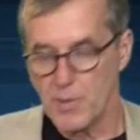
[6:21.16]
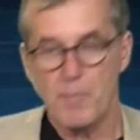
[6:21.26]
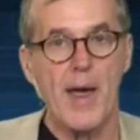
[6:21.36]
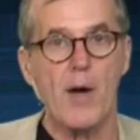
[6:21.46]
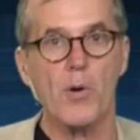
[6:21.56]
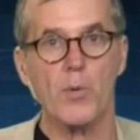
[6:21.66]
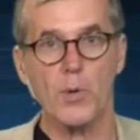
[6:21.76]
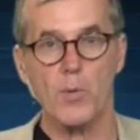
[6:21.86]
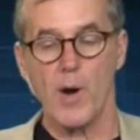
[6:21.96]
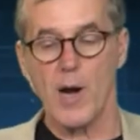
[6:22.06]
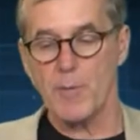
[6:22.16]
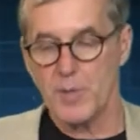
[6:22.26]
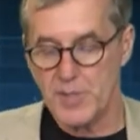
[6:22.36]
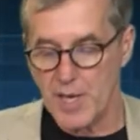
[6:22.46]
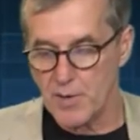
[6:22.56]
power
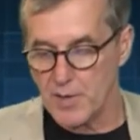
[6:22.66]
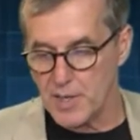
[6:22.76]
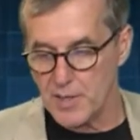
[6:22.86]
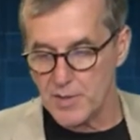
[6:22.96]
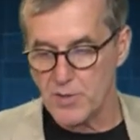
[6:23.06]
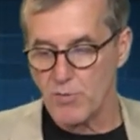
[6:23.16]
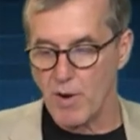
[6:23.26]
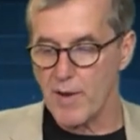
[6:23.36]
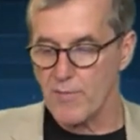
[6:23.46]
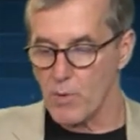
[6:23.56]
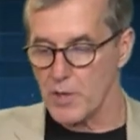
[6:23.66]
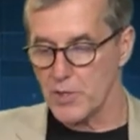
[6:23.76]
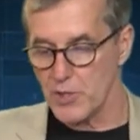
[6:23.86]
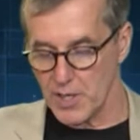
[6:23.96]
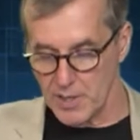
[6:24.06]
requirements that are needed to drive one
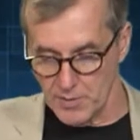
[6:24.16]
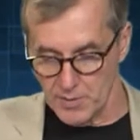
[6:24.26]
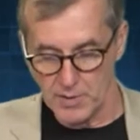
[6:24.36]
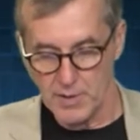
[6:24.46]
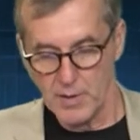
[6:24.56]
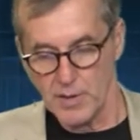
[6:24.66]
channel